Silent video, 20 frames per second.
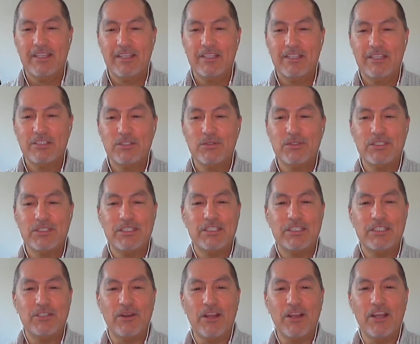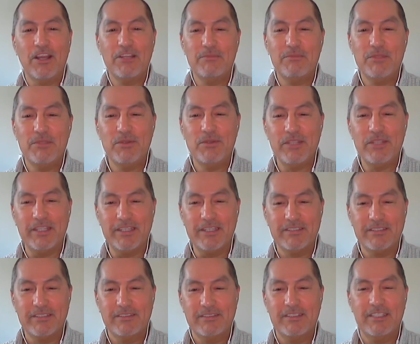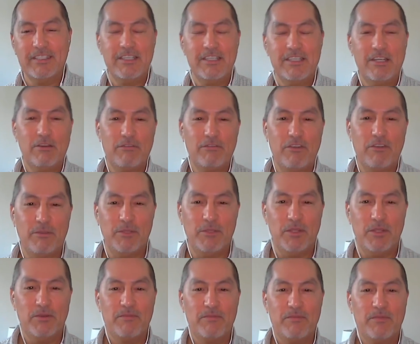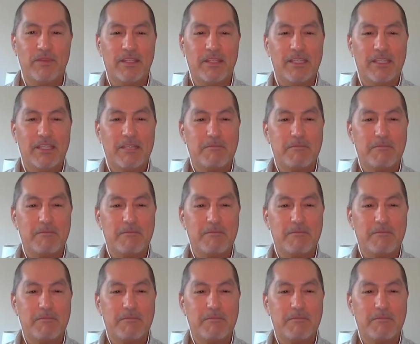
susan you're unmuted let's hear from okay you. did that